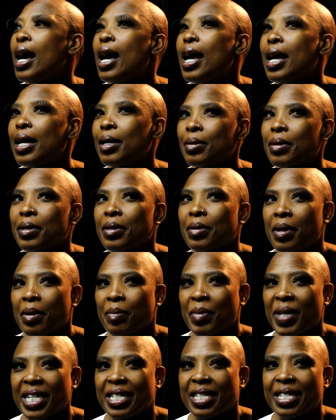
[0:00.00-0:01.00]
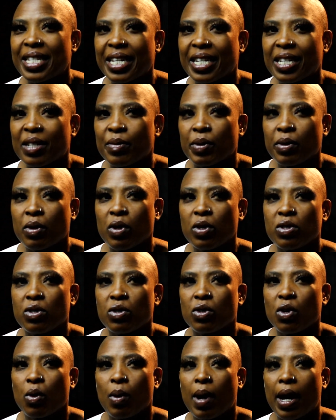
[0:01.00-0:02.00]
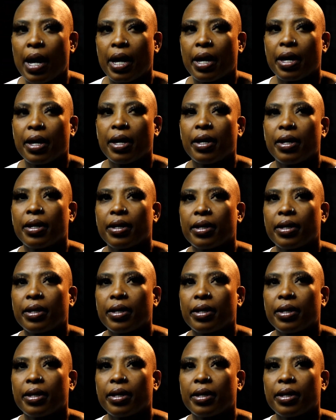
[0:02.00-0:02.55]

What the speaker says: Because you know I